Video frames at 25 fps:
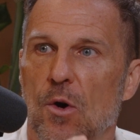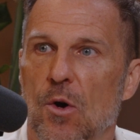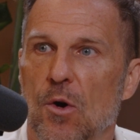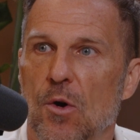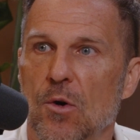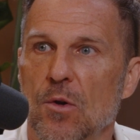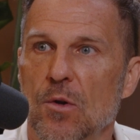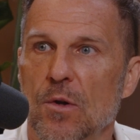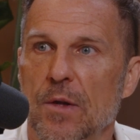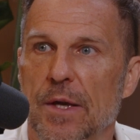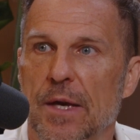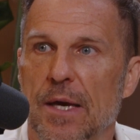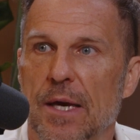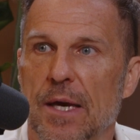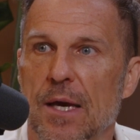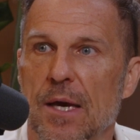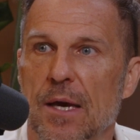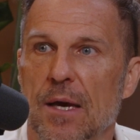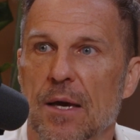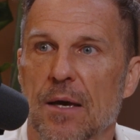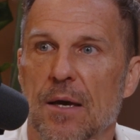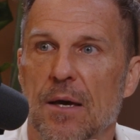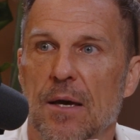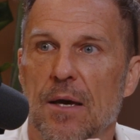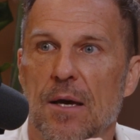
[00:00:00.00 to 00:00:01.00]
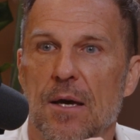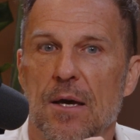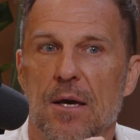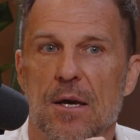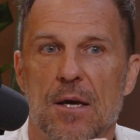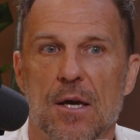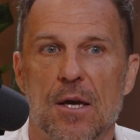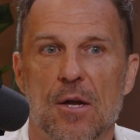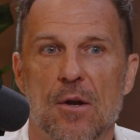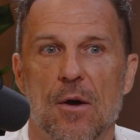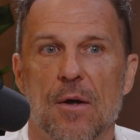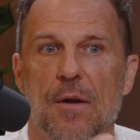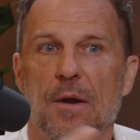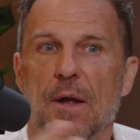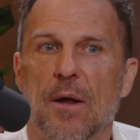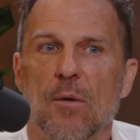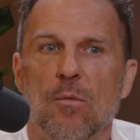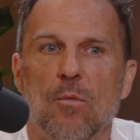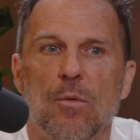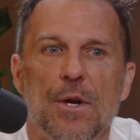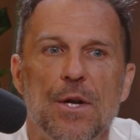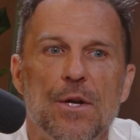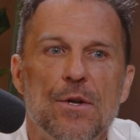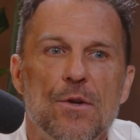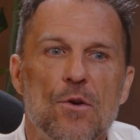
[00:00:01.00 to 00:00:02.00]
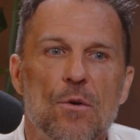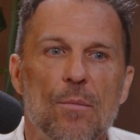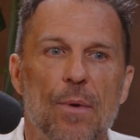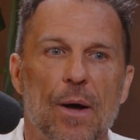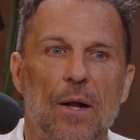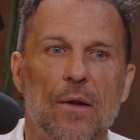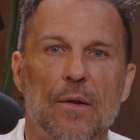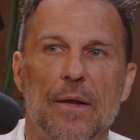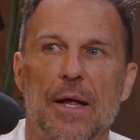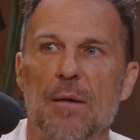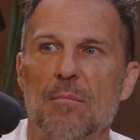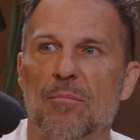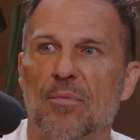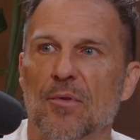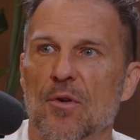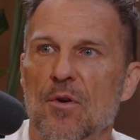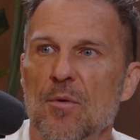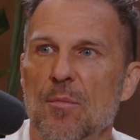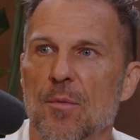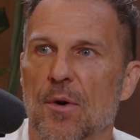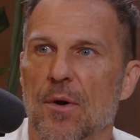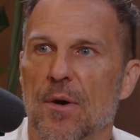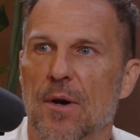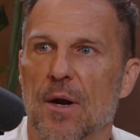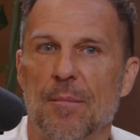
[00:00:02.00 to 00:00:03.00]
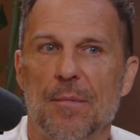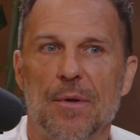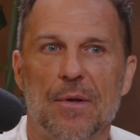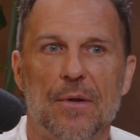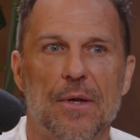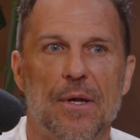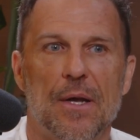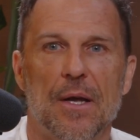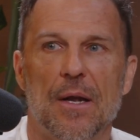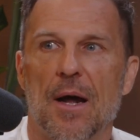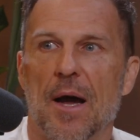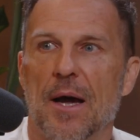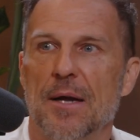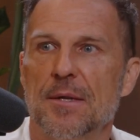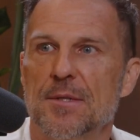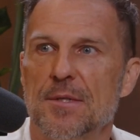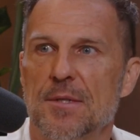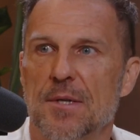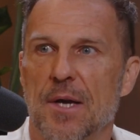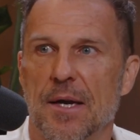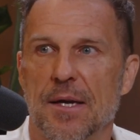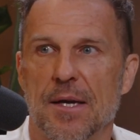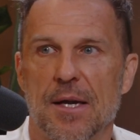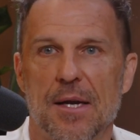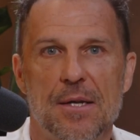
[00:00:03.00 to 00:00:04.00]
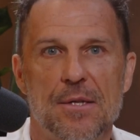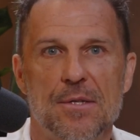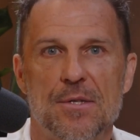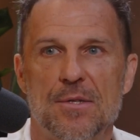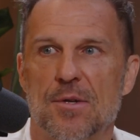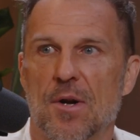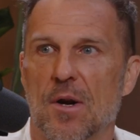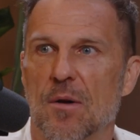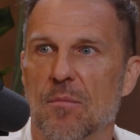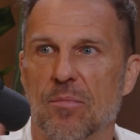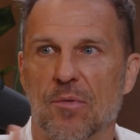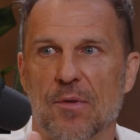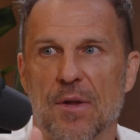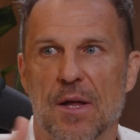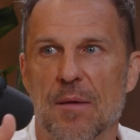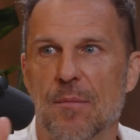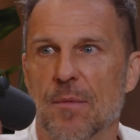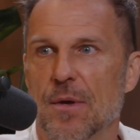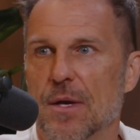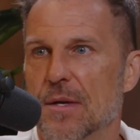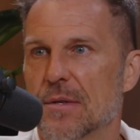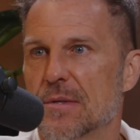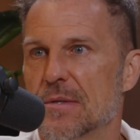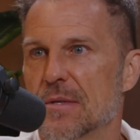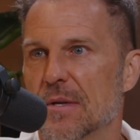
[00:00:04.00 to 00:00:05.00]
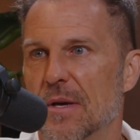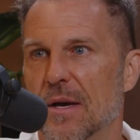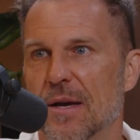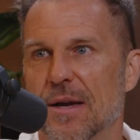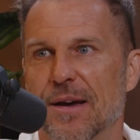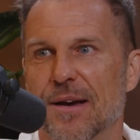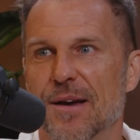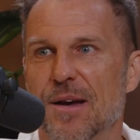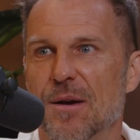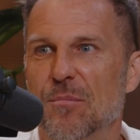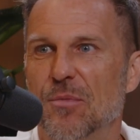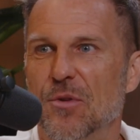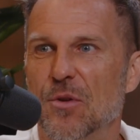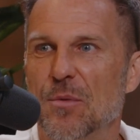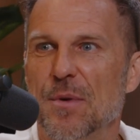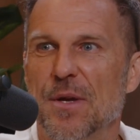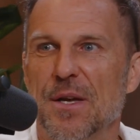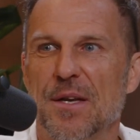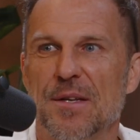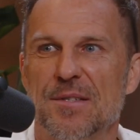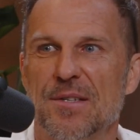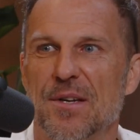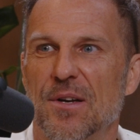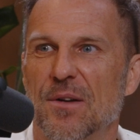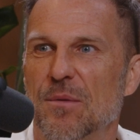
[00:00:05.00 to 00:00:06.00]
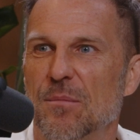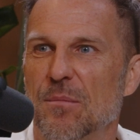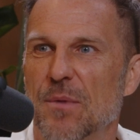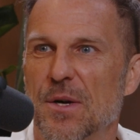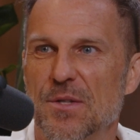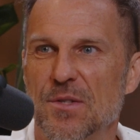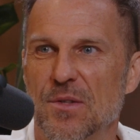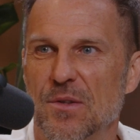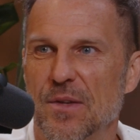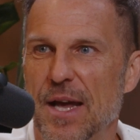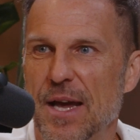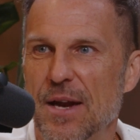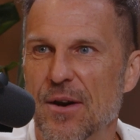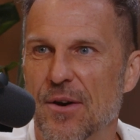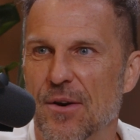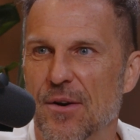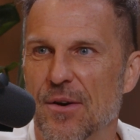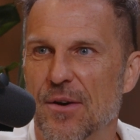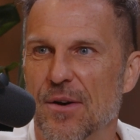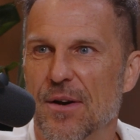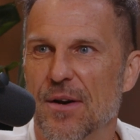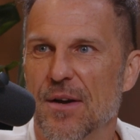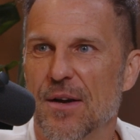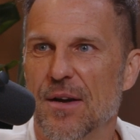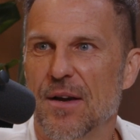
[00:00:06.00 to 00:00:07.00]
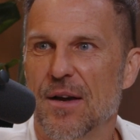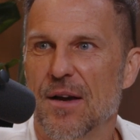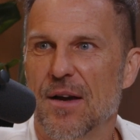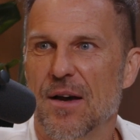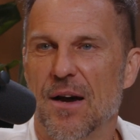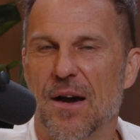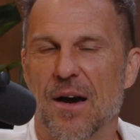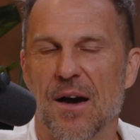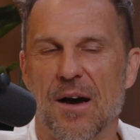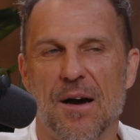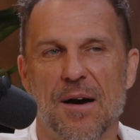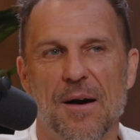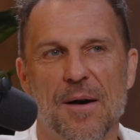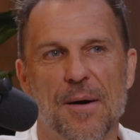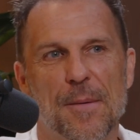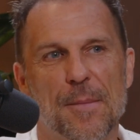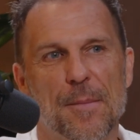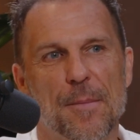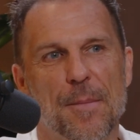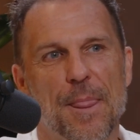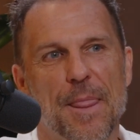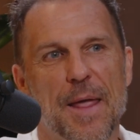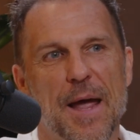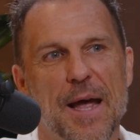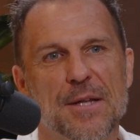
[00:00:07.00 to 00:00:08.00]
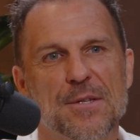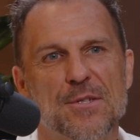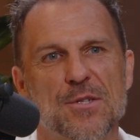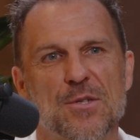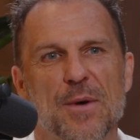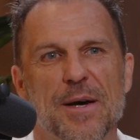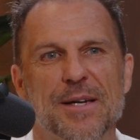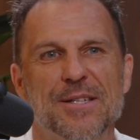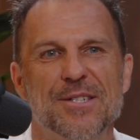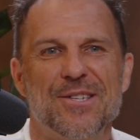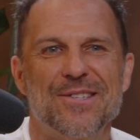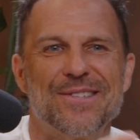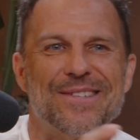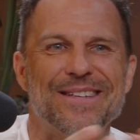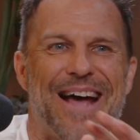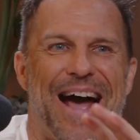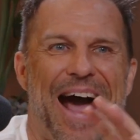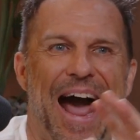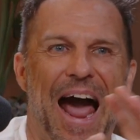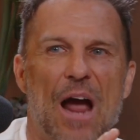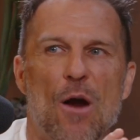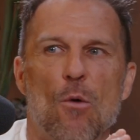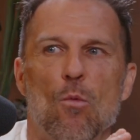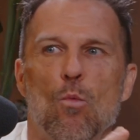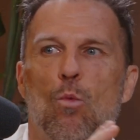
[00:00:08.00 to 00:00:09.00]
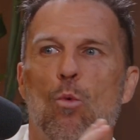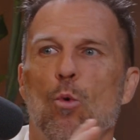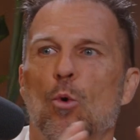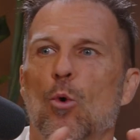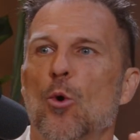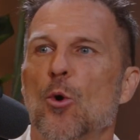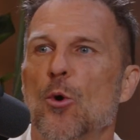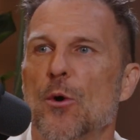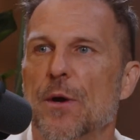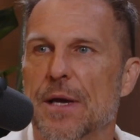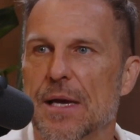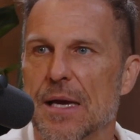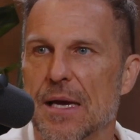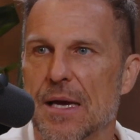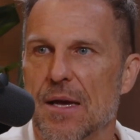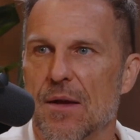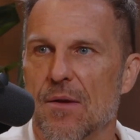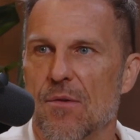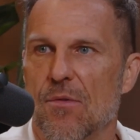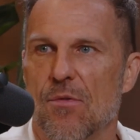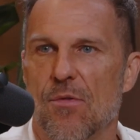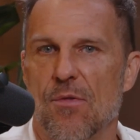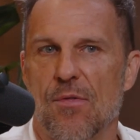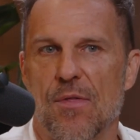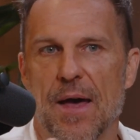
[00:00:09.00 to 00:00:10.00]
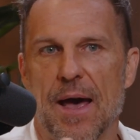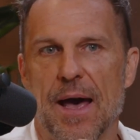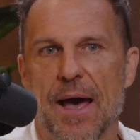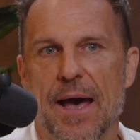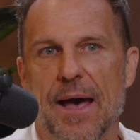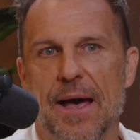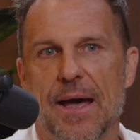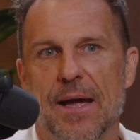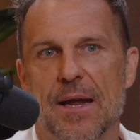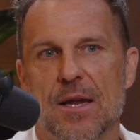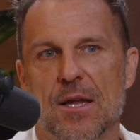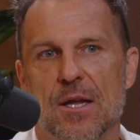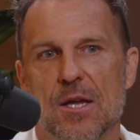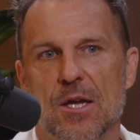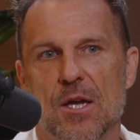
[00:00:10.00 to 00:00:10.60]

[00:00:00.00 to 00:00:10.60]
early, and what do you do about a late bloomer? I mean, look at Einstein. He didn't start blooming until much later. And so I worry that,